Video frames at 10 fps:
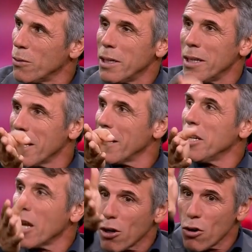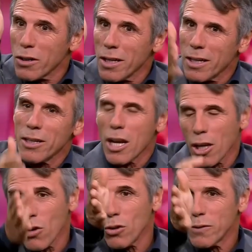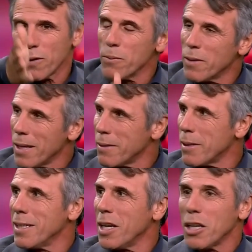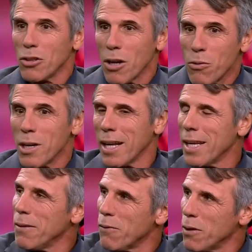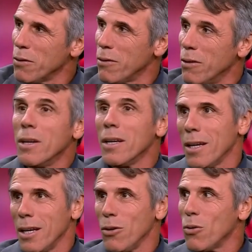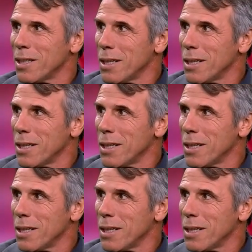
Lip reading: in a corner, in a cross from that direction. I want to get in front of you. And you, as a